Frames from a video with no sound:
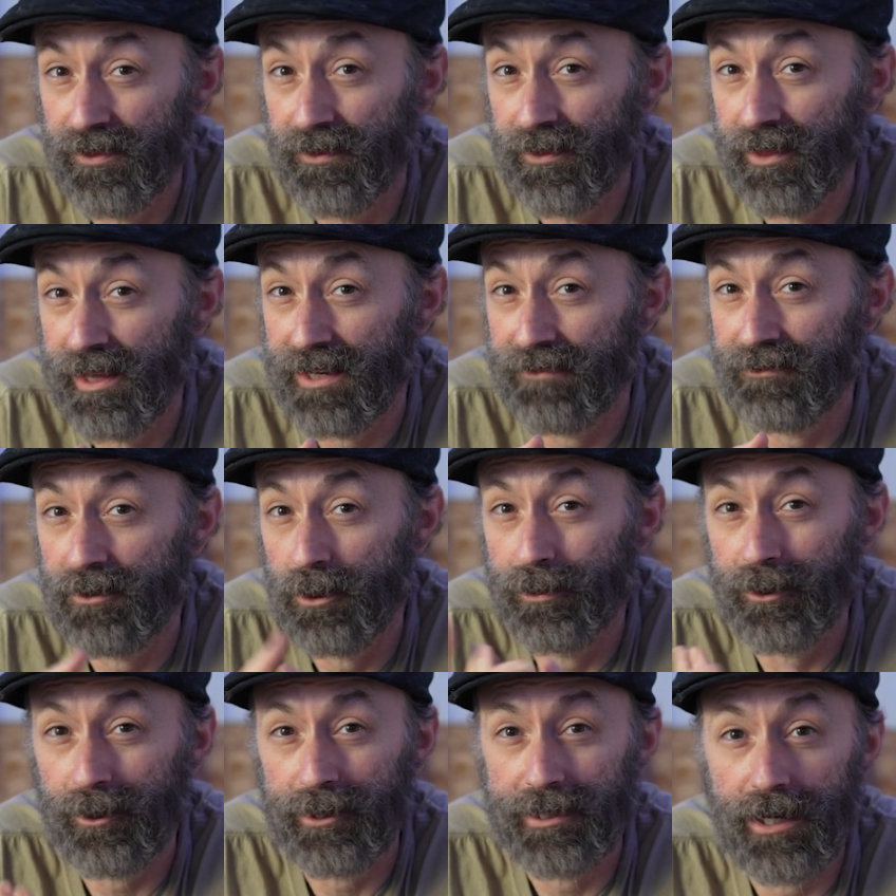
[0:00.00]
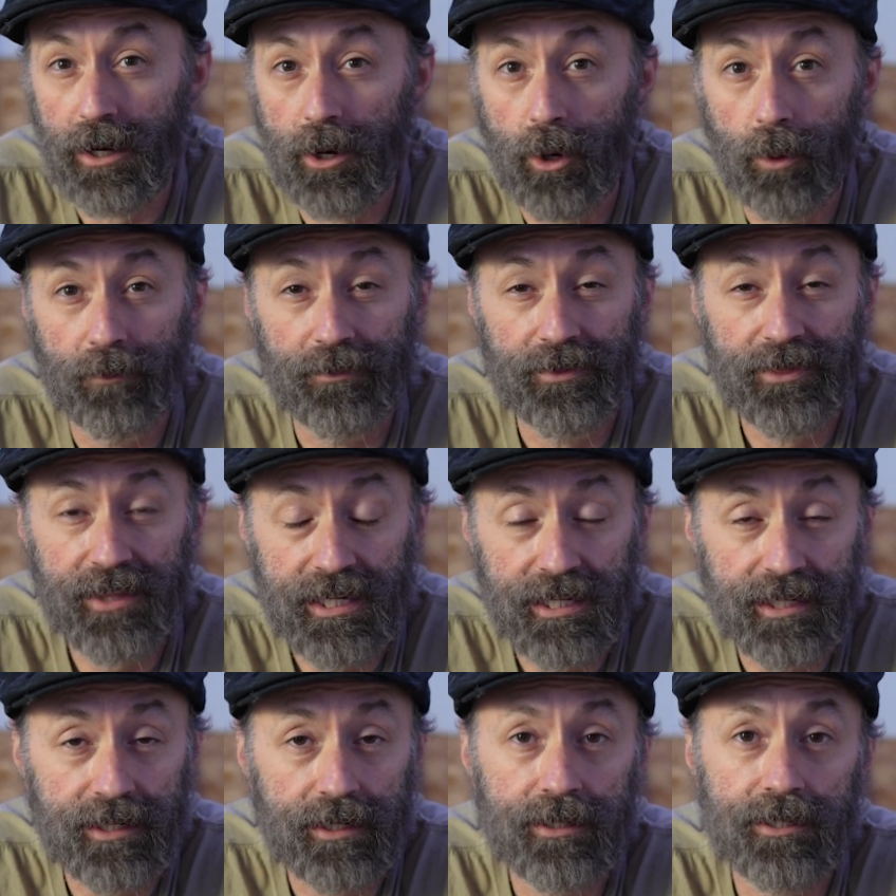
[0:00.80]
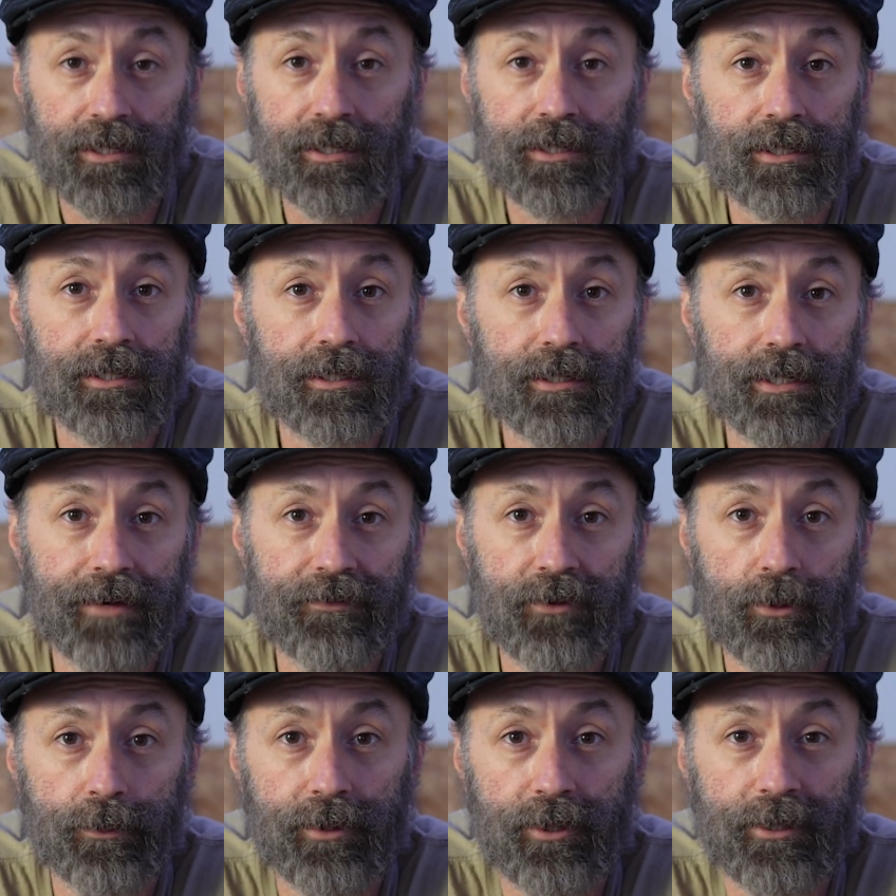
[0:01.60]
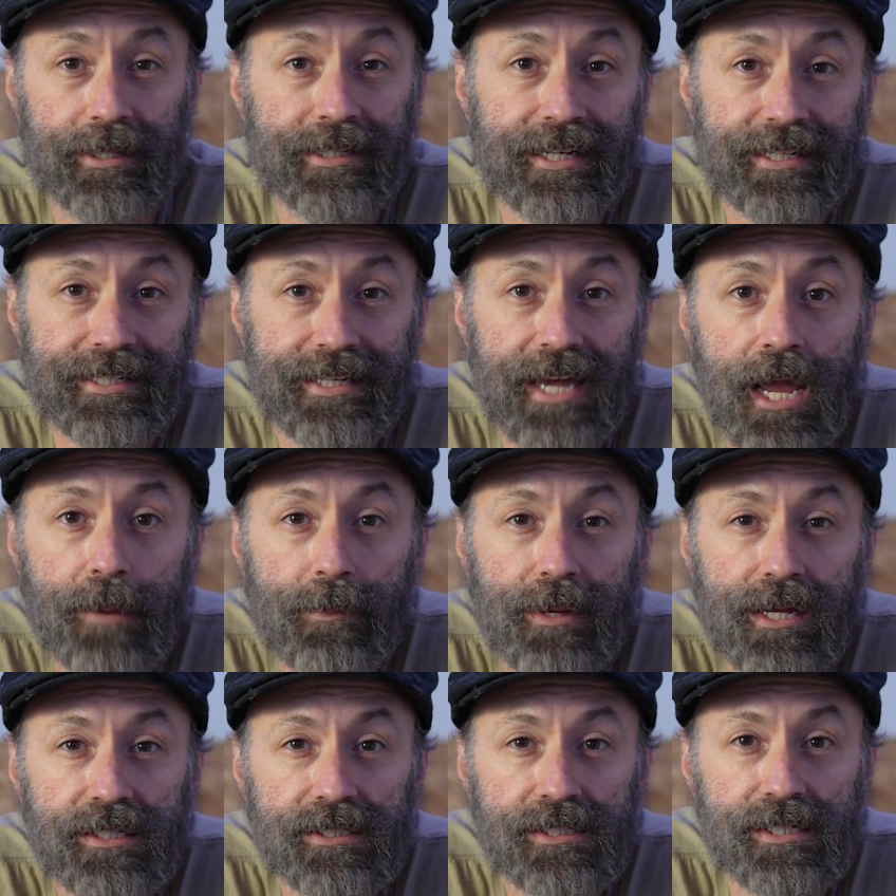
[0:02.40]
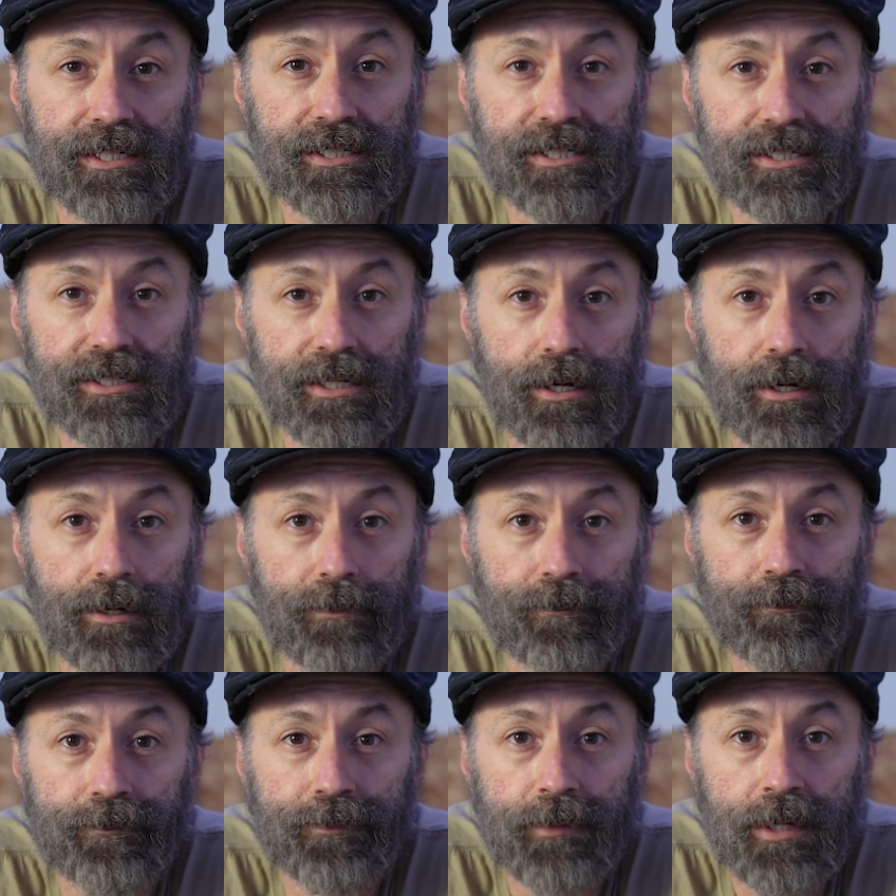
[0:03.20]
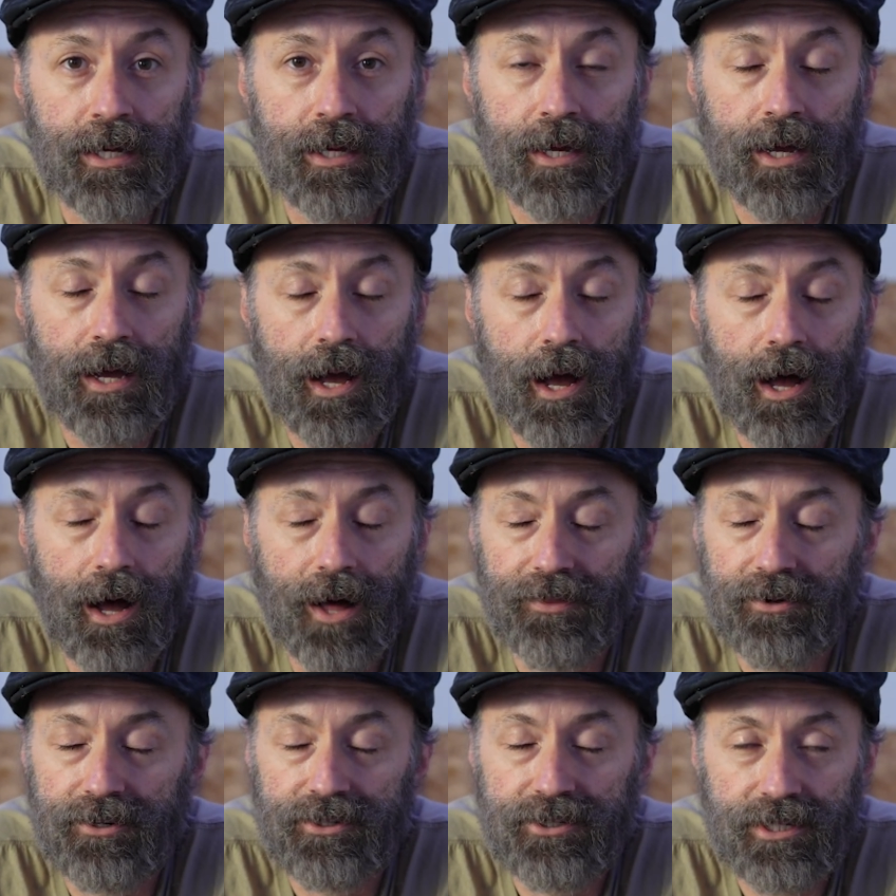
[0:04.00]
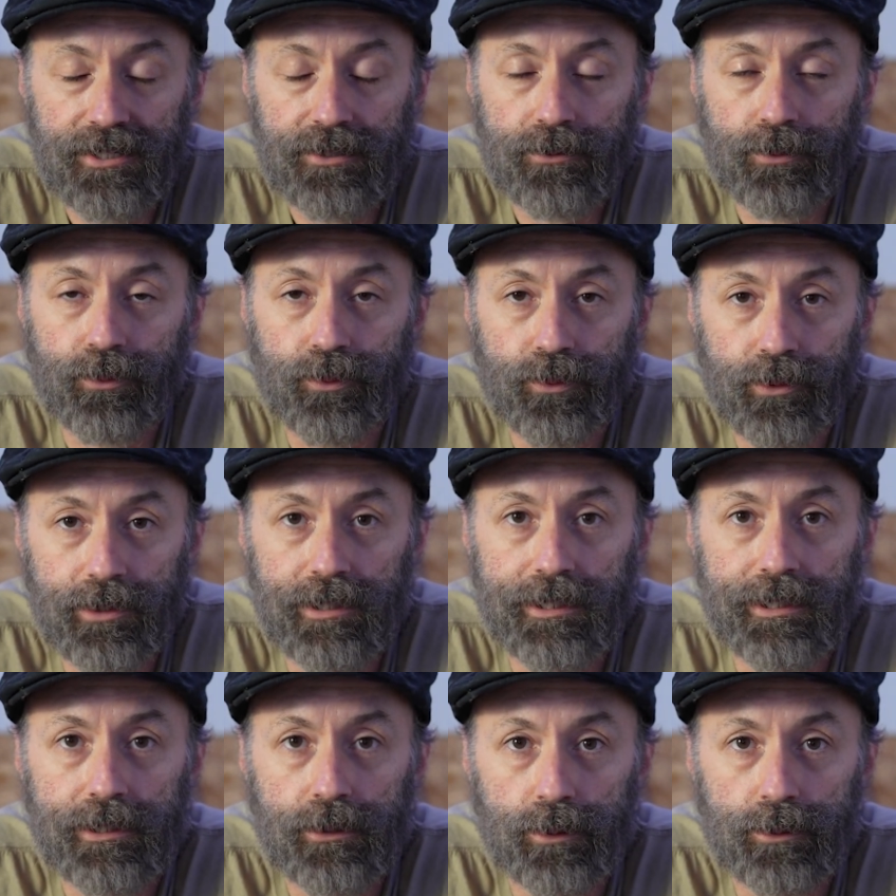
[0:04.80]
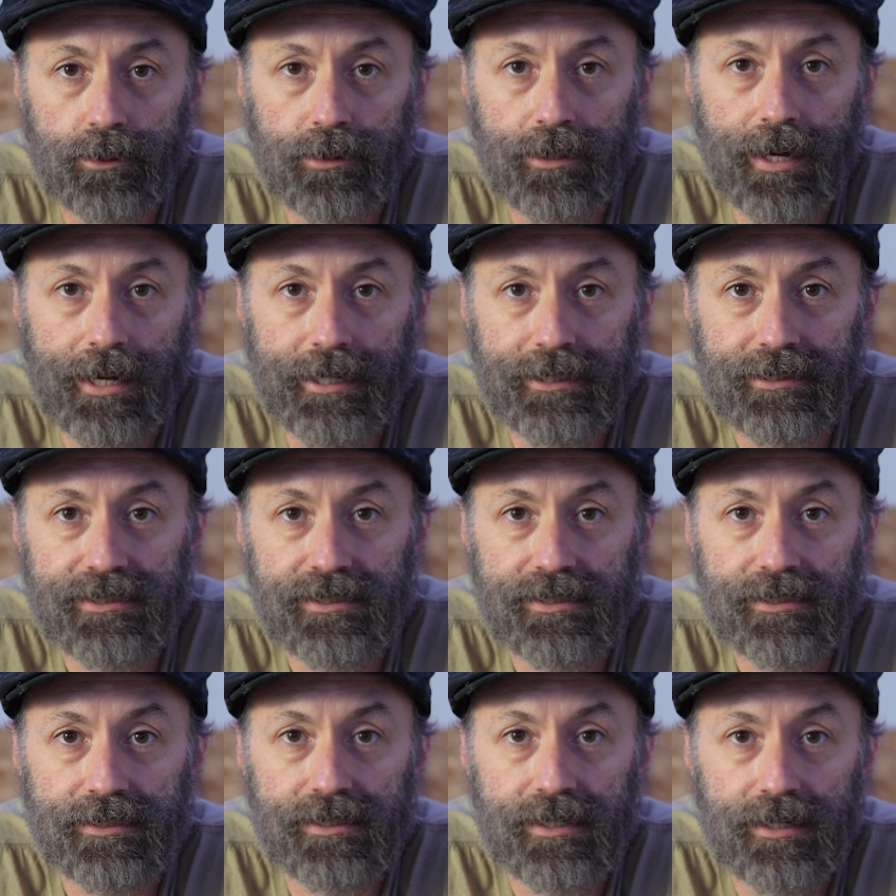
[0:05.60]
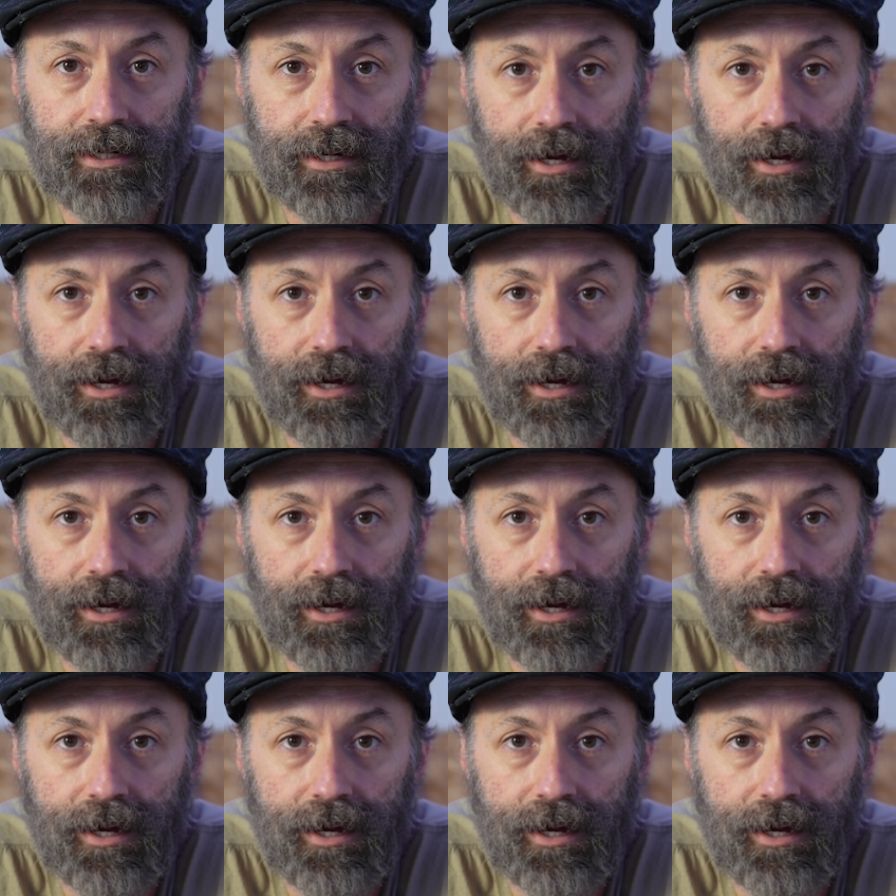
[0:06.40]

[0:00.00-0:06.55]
like if you're building a home theater, if you're building a gaming system, they're just really cool lights.